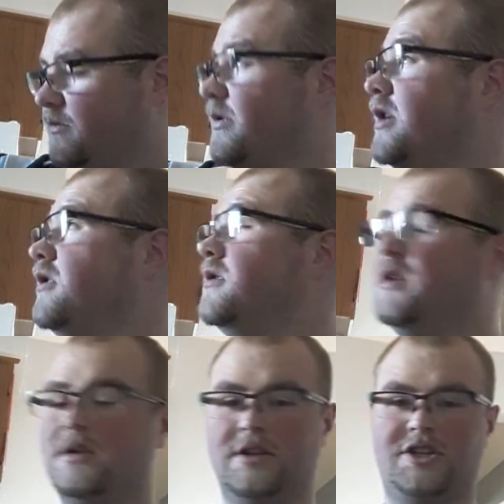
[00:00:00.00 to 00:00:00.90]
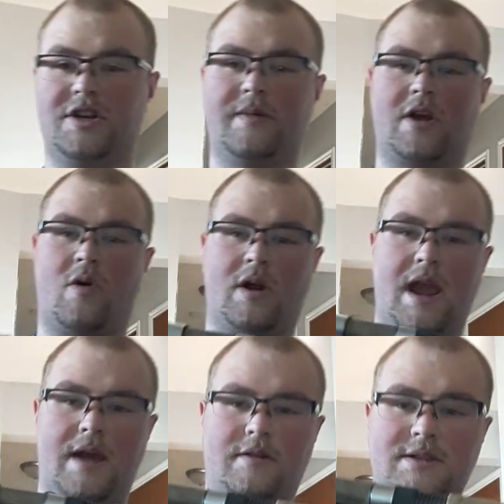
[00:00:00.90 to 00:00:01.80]
real legitimate cork
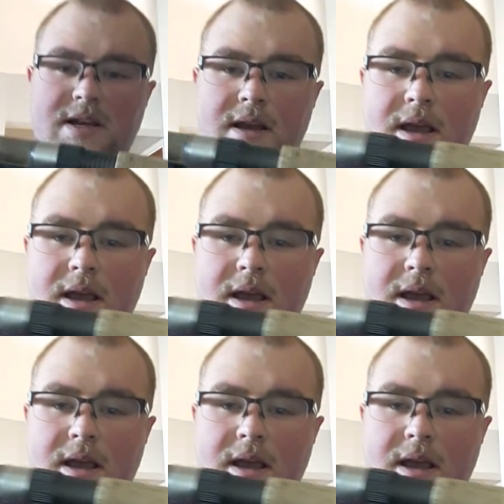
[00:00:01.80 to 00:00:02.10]
handles.